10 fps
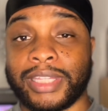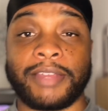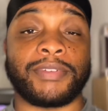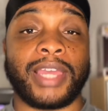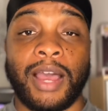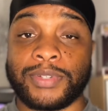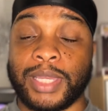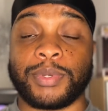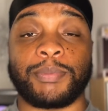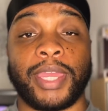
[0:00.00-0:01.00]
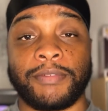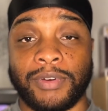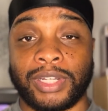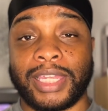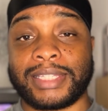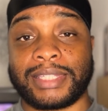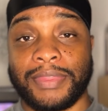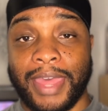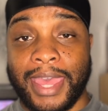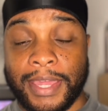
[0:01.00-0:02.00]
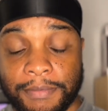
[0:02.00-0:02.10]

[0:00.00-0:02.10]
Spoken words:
Thankfully, I was able to pay far less than that,